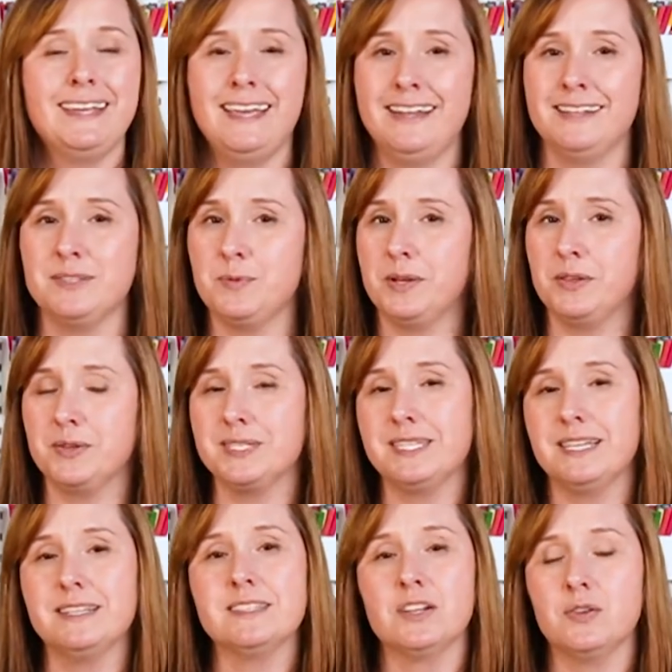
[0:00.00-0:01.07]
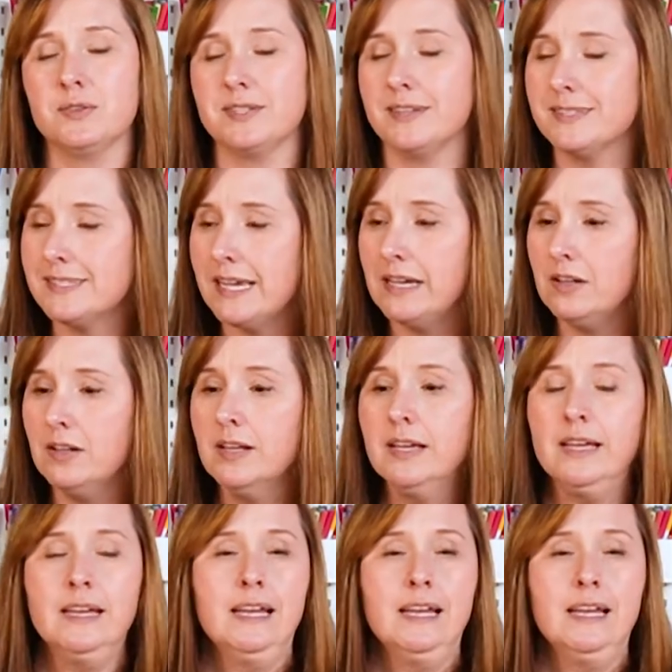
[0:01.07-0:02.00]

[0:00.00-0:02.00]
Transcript: Again, it's one of those things that goes on sale.